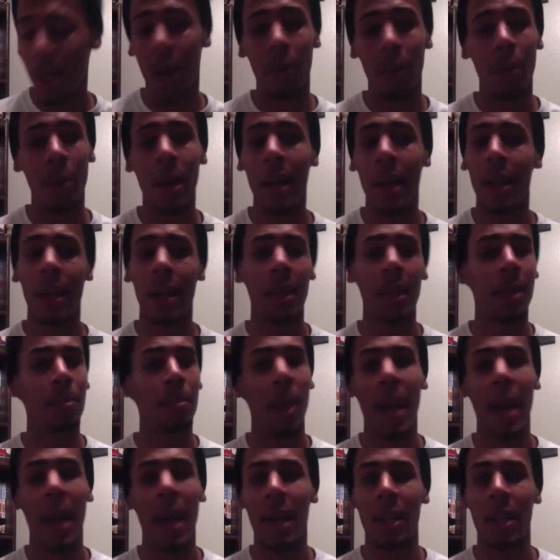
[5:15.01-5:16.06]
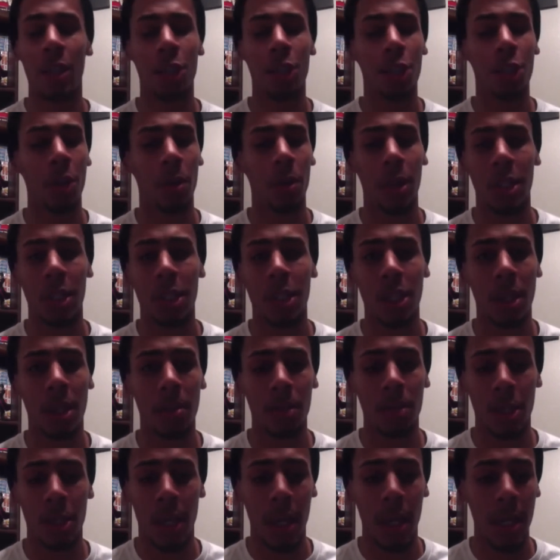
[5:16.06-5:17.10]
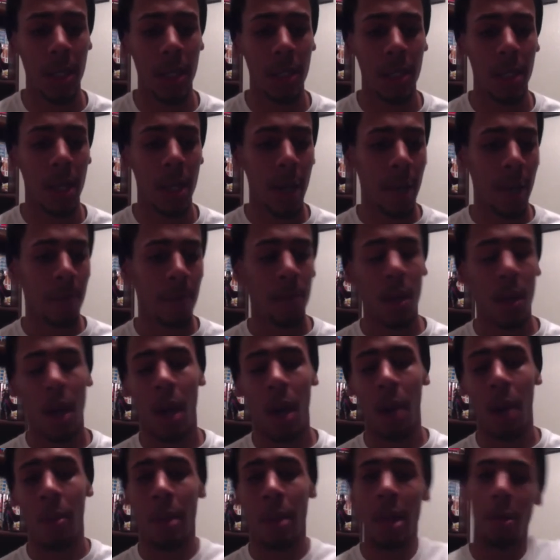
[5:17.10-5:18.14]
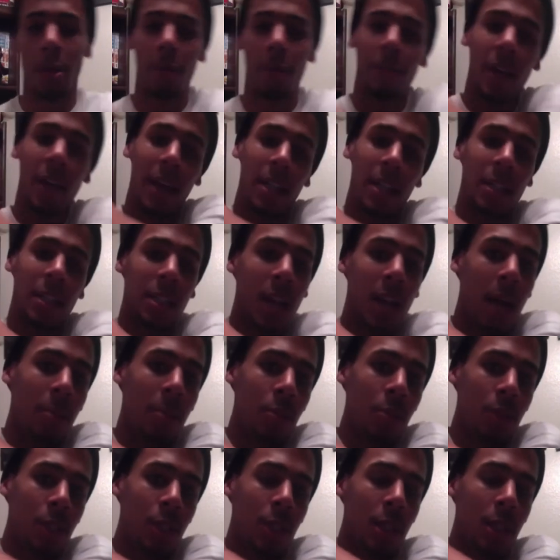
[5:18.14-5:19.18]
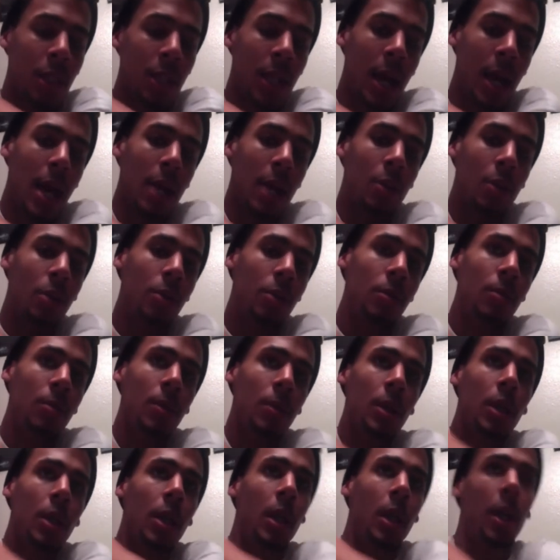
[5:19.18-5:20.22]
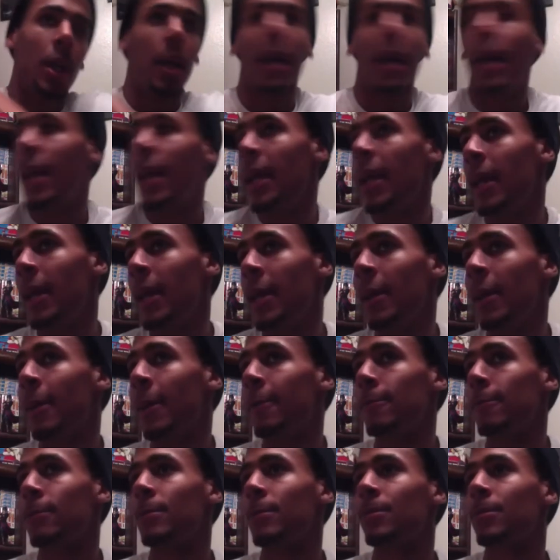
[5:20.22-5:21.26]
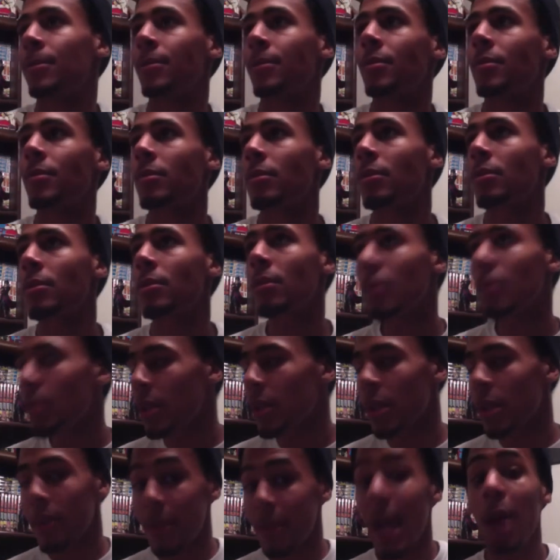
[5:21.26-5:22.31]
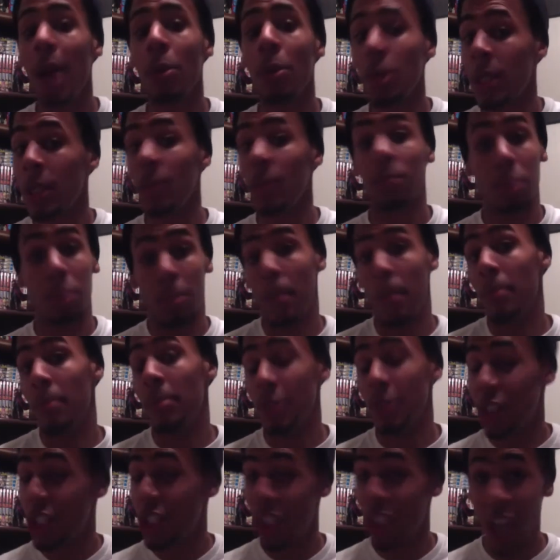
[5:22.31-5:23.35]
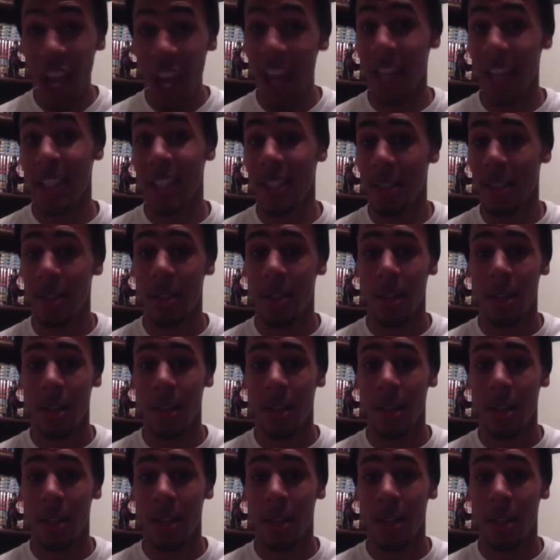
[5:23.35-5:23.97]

I read it back in the Shonen Jump days when they were fighting Zabuza and Haku, and that was shit.